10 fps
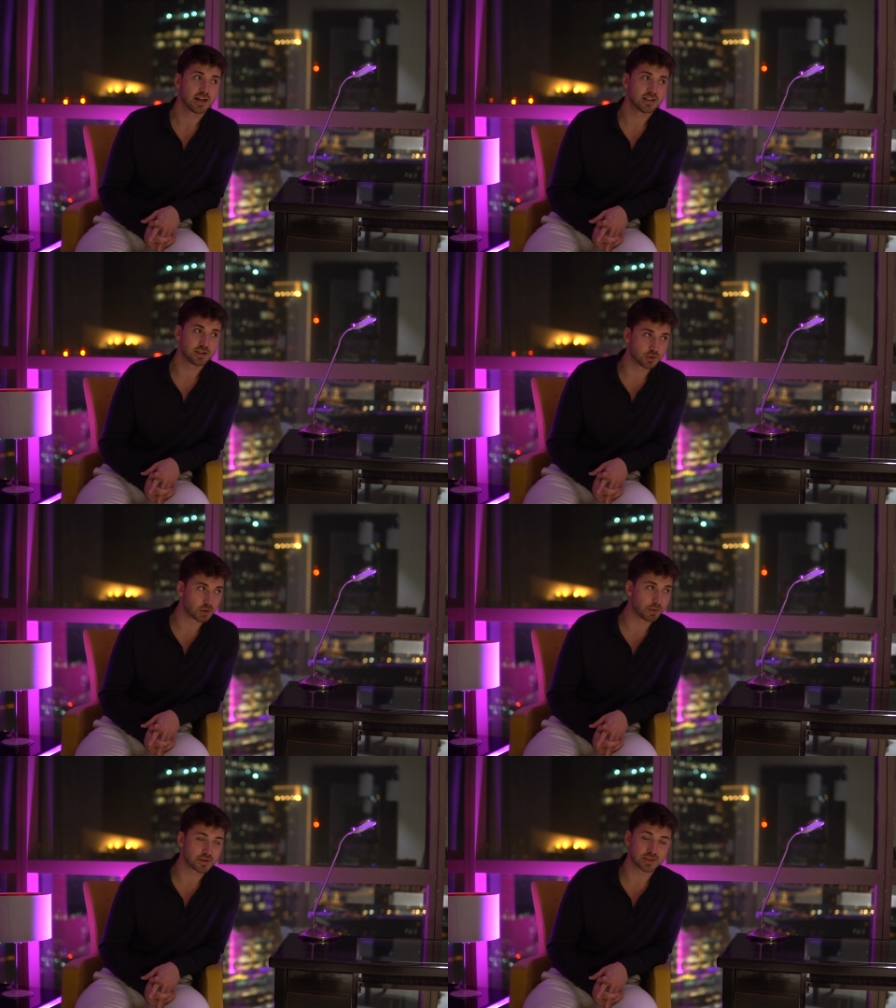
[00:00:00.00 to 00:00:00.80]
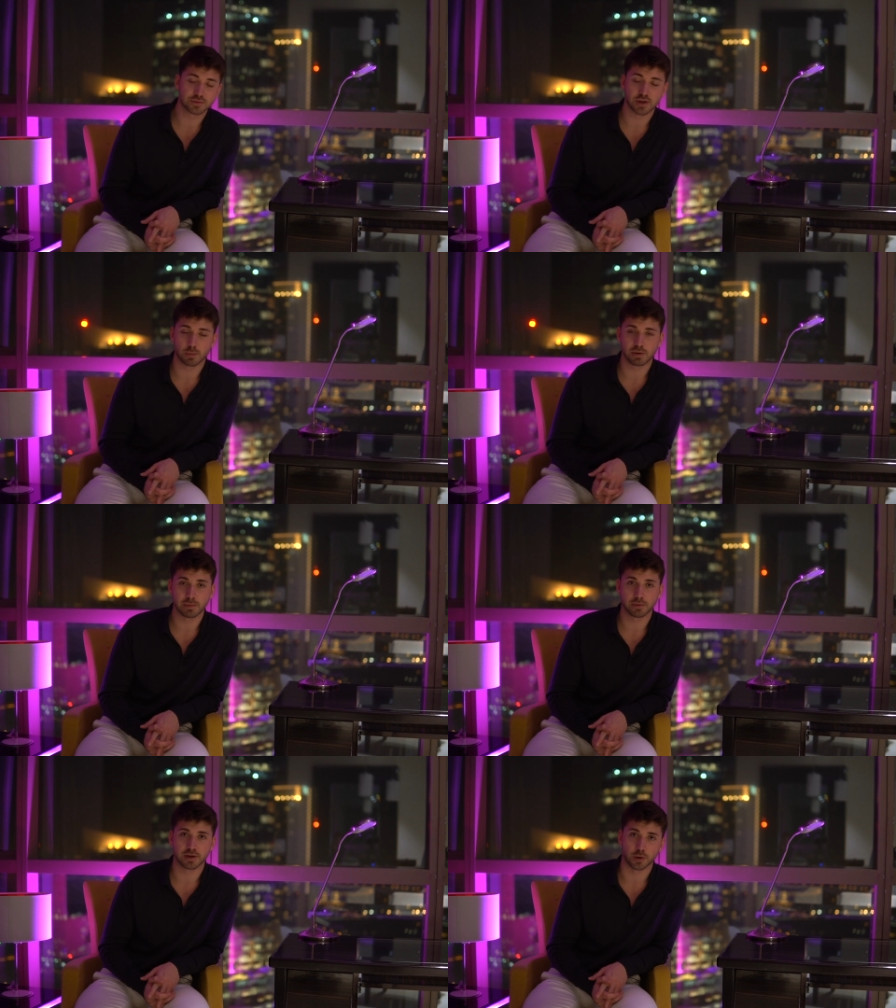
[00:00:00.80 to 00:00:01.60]
don't compare yourself to other
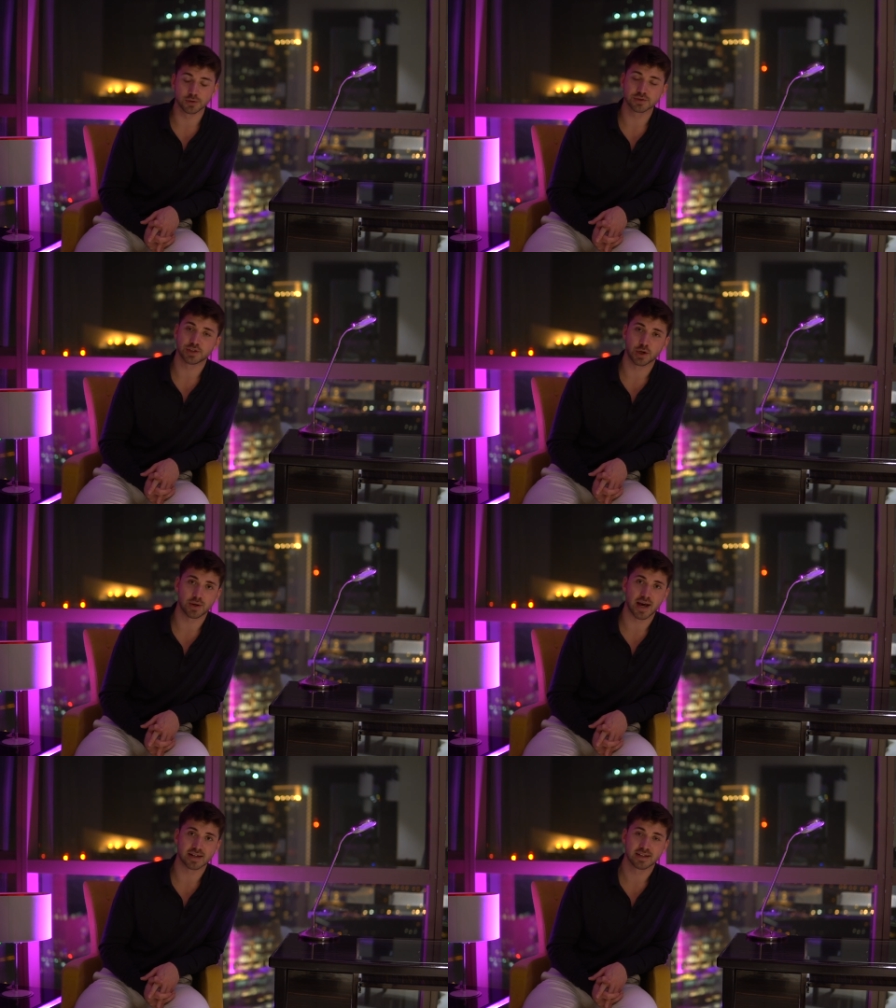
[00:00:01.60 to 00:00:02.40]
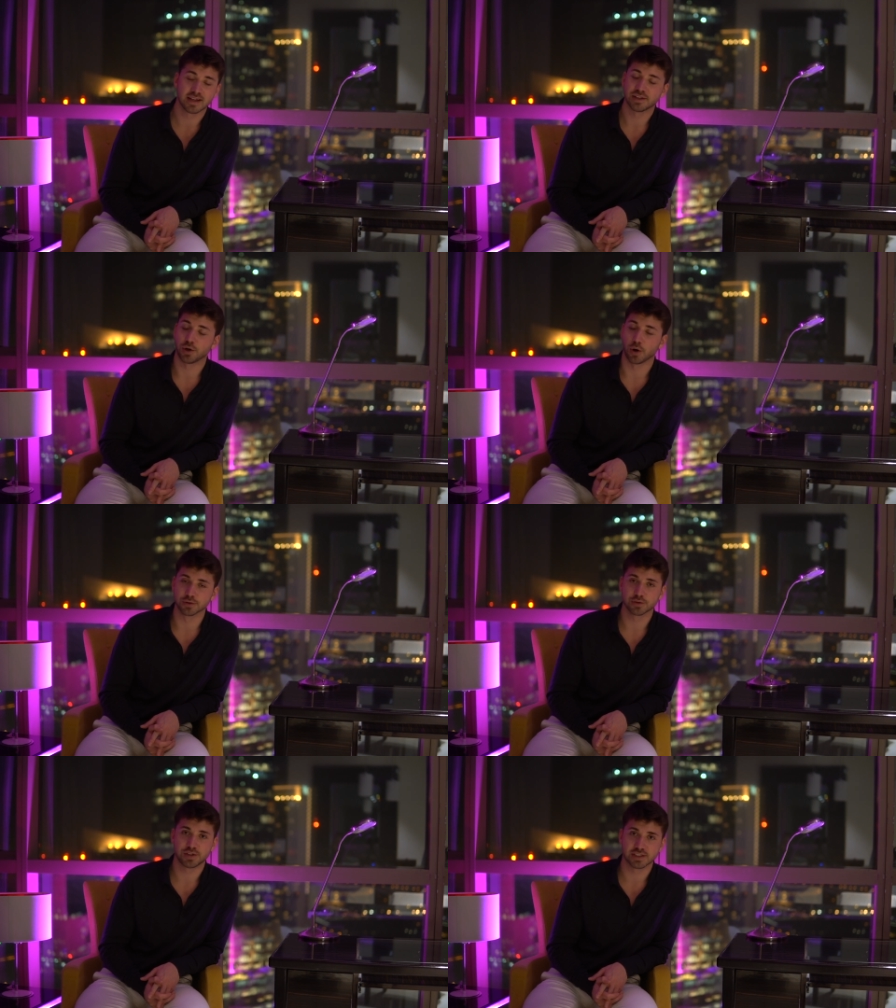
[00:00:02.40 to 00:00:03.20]
people and also know that they're
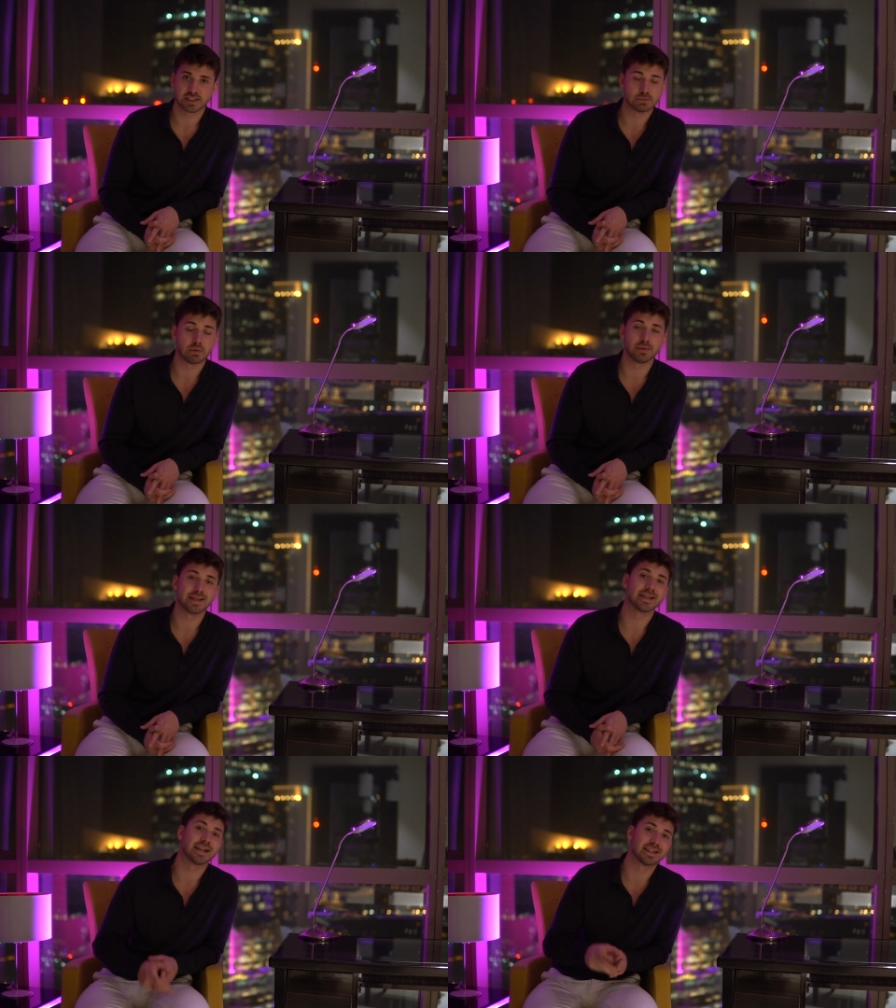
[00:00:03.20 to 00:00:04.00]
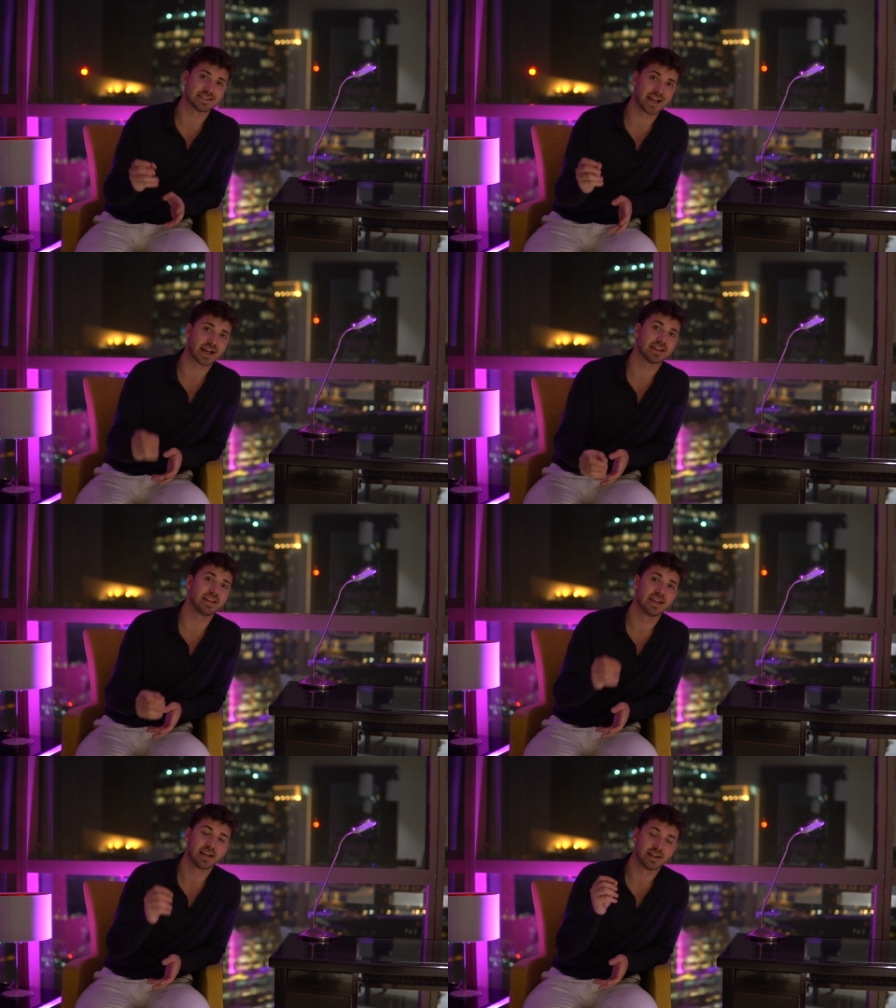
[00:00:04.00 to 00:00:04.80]
also just a human being
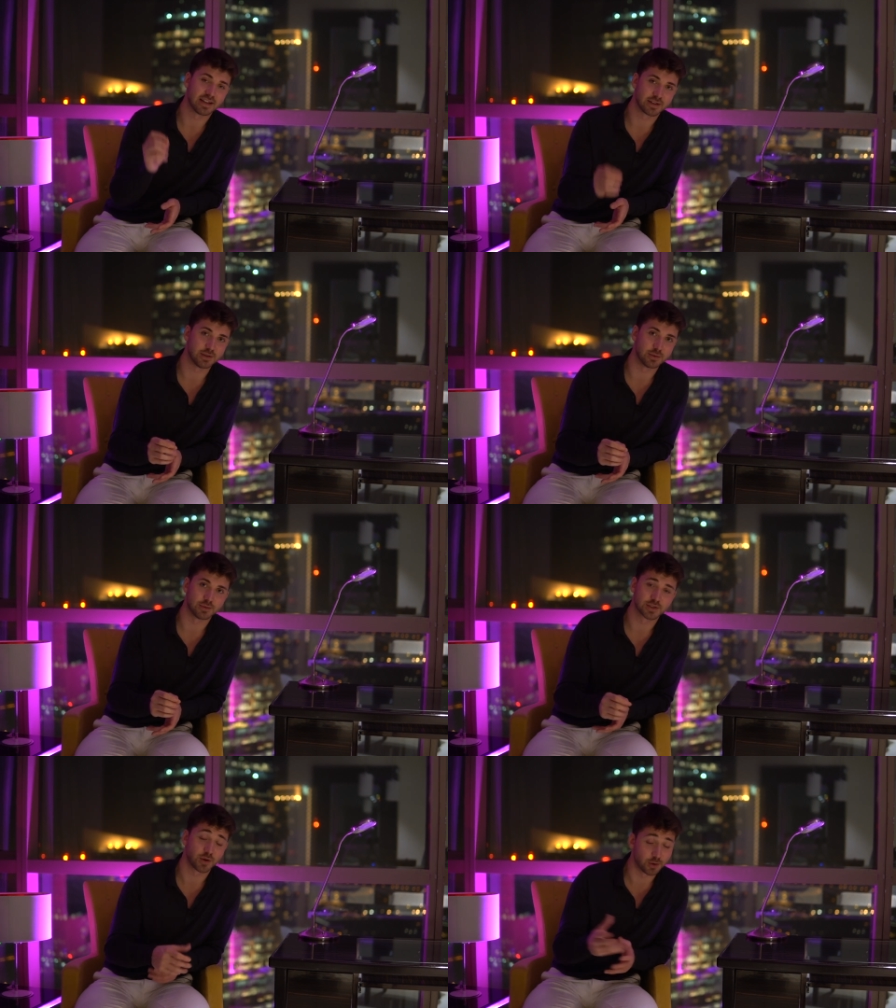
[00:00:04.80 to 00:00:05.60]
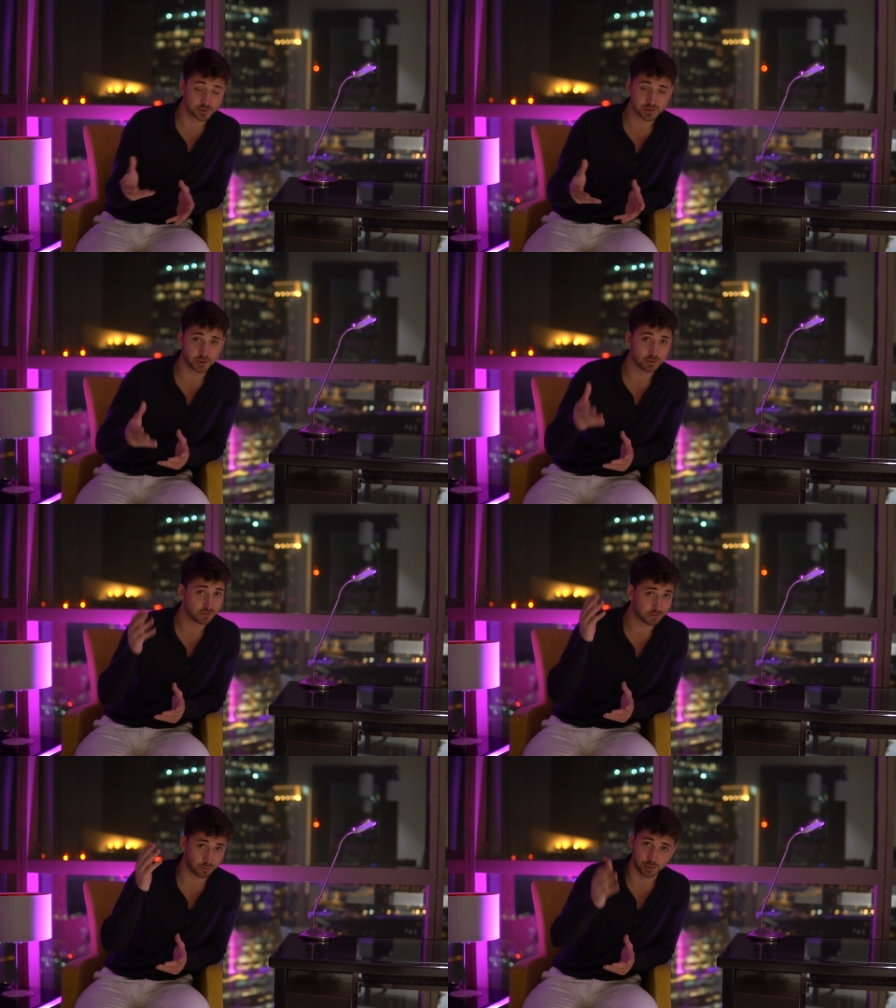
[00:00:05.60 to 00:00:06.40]
exactly like you so also
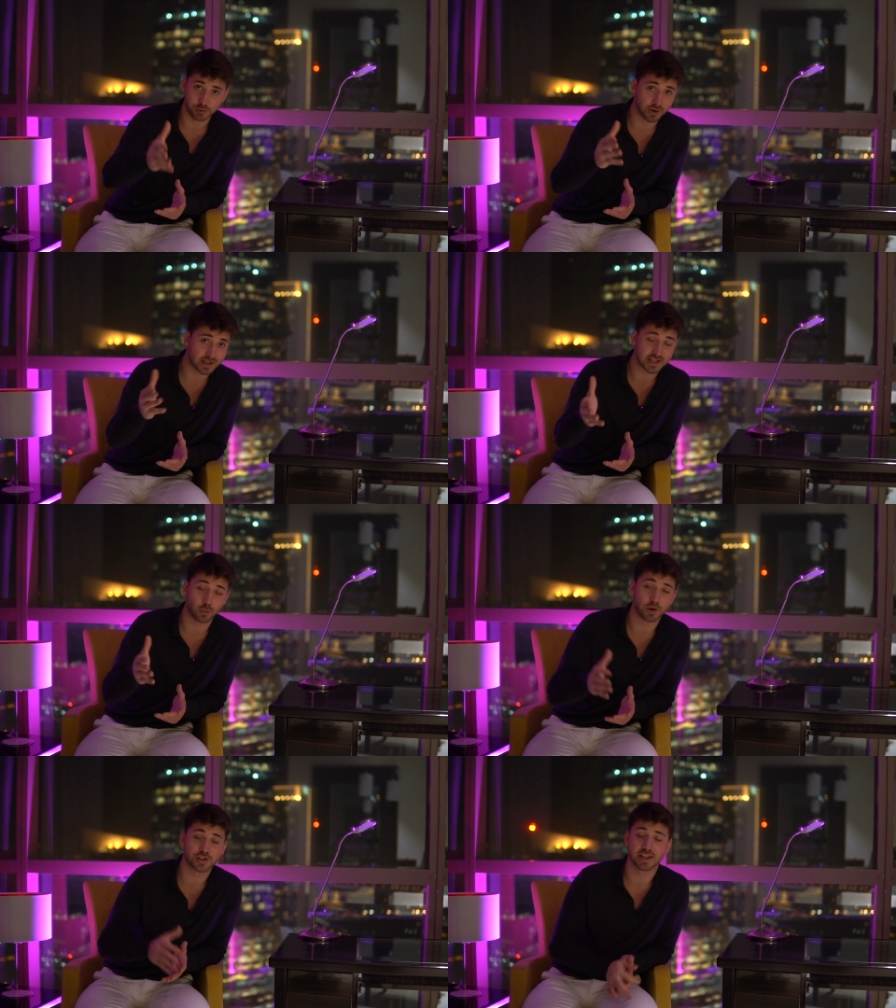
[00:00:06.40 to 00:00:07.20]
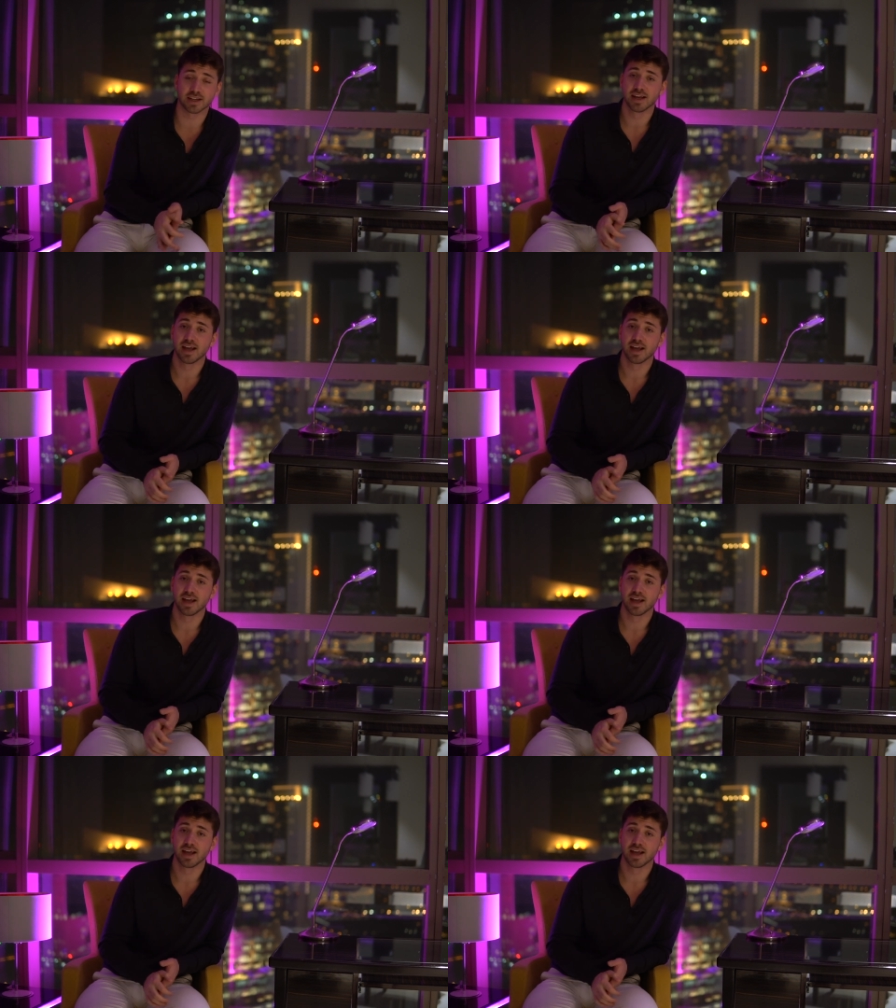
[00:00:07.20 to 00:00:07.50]
for you right now watching